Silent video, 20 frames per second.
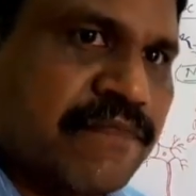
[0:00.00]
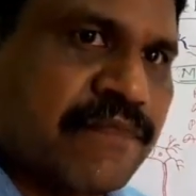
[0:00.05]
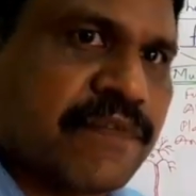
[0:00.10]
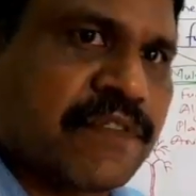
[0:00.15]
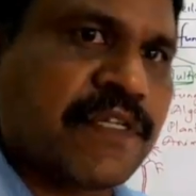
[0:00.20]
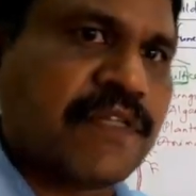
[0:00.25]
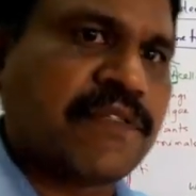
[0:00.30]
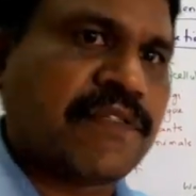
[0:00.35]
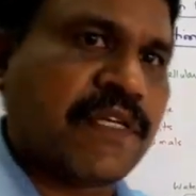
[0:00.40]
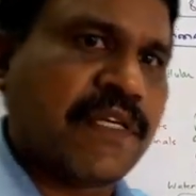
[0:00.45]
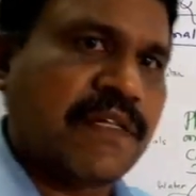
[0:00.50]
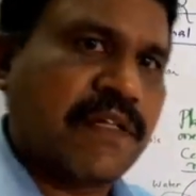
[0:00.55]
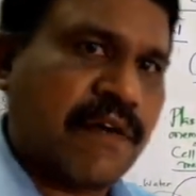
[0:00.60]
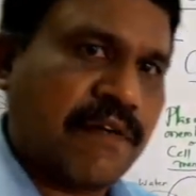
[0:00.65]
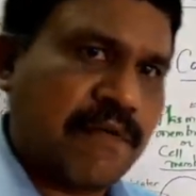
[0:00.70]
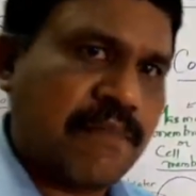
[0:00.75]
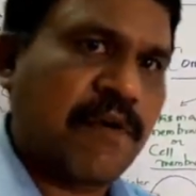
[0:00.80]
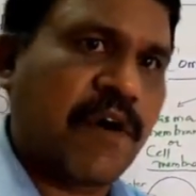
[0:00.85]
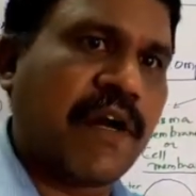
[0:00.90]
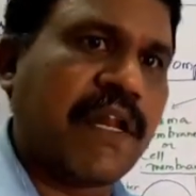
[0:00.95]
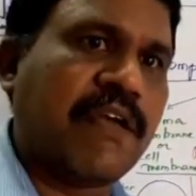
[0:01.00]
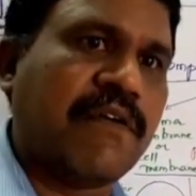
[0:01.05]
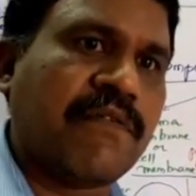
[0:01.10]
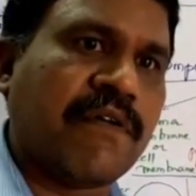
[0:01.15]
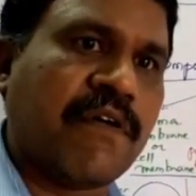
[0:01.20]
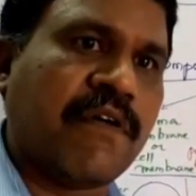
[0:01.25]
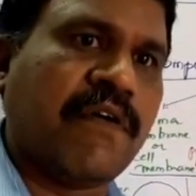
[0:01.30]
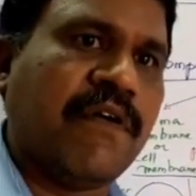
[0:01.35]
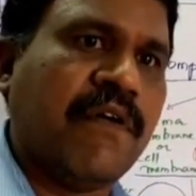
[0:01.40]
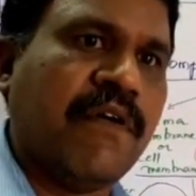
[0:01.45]
So you see in our body, you
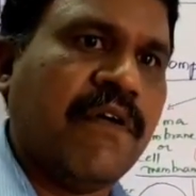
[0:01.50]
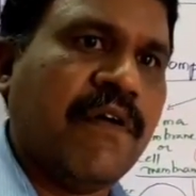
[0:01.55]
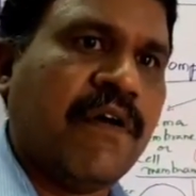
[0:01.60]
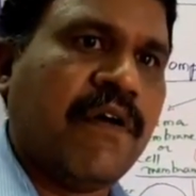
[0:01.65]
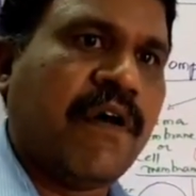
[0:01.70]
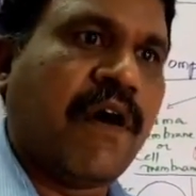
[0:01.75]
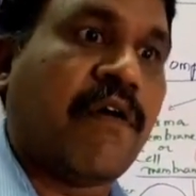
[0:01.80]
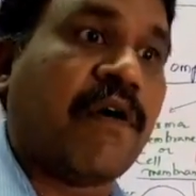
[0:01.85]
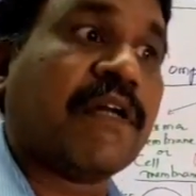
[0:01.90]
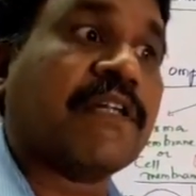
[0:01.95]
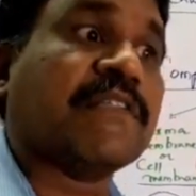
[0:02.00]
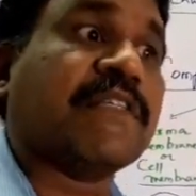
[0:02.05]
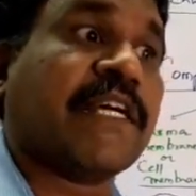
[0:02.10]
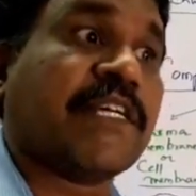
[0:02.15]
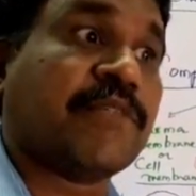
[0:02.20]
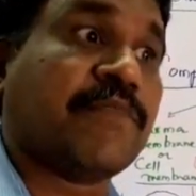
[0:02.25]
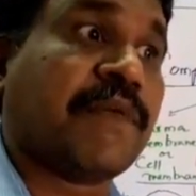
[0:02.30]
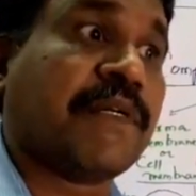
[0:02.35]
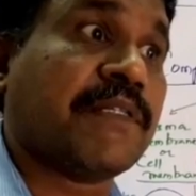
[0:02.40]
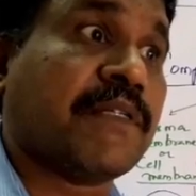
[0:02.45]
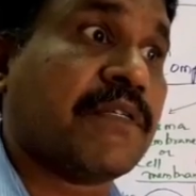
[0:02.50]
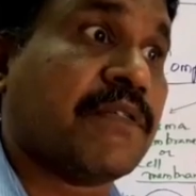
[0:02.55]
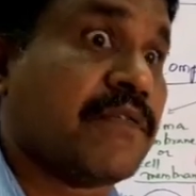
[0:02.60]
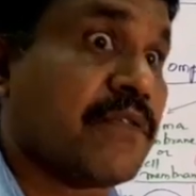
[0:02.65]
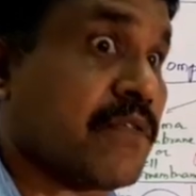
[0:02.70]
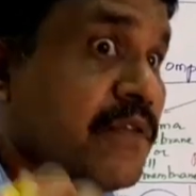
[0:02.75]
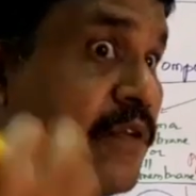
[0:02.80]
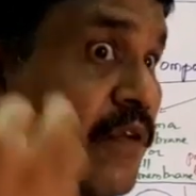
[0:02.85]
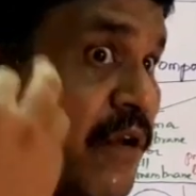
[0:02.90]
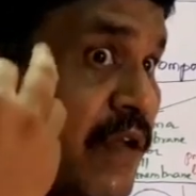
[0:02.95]
know, what is expressing,
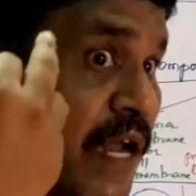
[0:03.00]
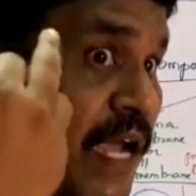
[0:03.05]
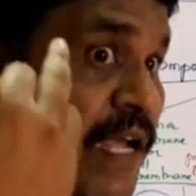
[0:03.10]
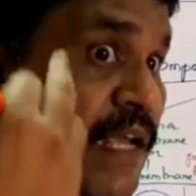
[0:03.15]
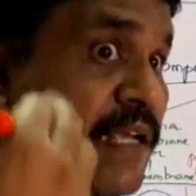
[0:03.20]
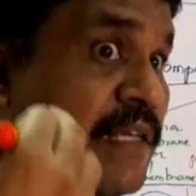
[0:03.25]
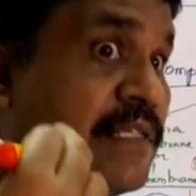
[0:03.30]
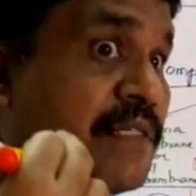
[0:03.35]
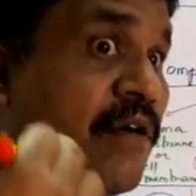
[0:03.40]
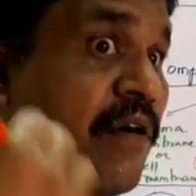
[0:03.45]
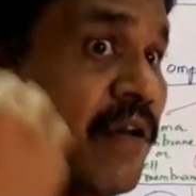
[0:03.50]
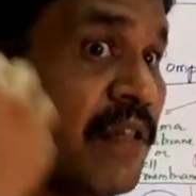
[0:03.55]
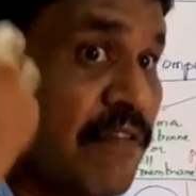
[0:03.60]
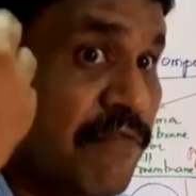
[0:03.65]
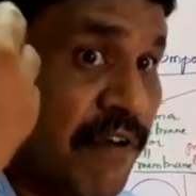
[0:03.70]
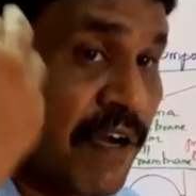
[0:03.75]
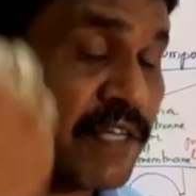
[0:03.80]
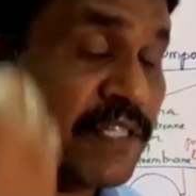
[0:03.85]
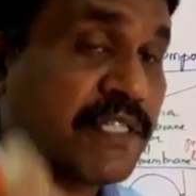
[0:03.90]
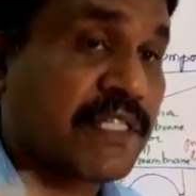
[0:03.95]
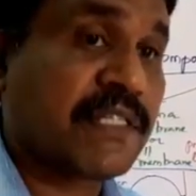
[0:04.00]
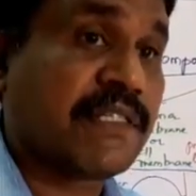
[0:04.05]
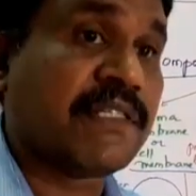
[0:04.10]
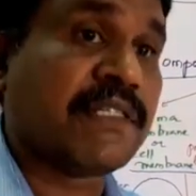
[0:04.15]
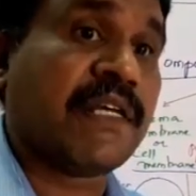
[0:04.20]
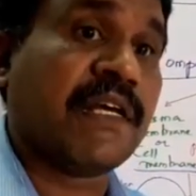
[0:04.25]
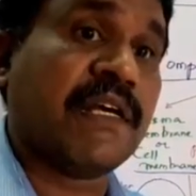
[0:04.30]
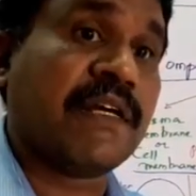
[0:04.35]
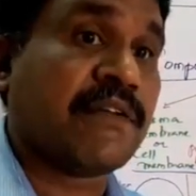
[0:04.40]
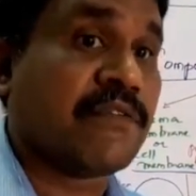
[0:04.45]
so your eyes, all the functions
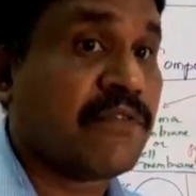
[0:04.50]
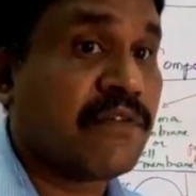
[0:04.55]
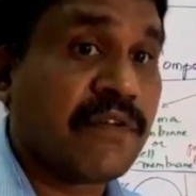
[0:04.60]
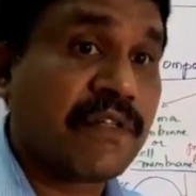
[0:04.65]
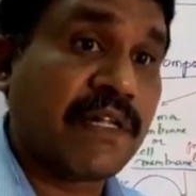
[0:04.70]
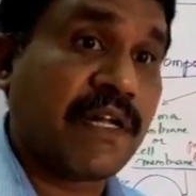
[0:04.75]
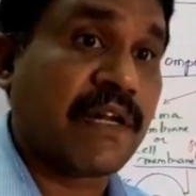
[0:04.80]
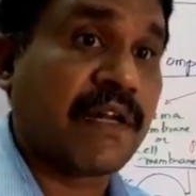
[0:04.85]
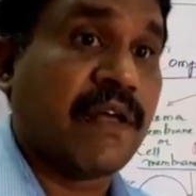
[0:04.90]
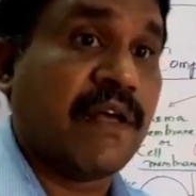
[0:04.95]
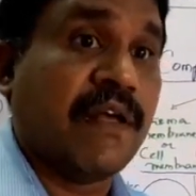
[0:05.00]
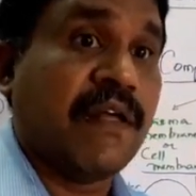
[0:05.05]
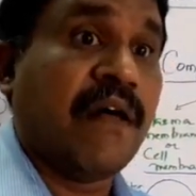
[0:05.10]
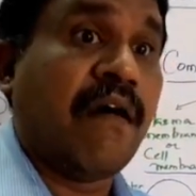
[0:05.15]
here, you know that.